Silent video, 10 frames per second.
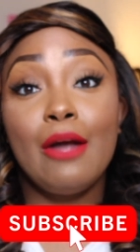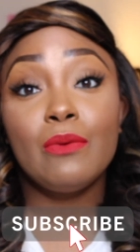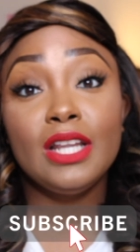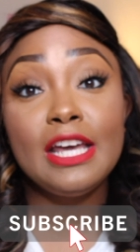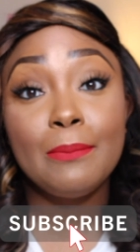I
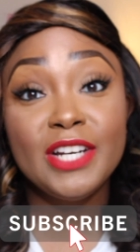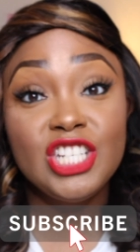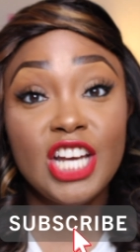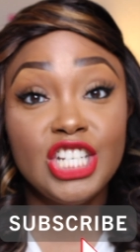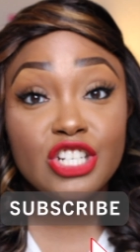really
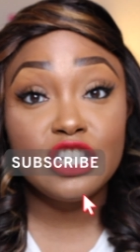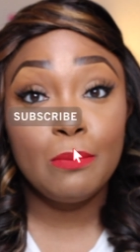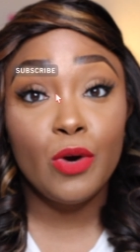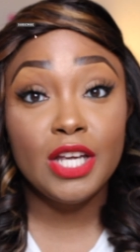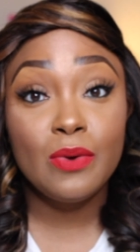appreciate your
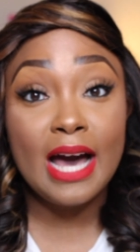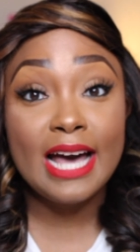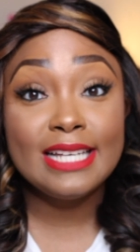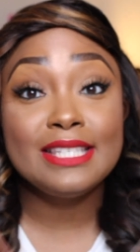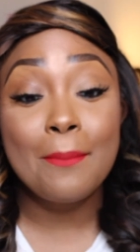support, you
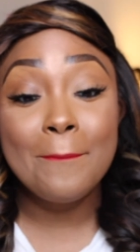guys.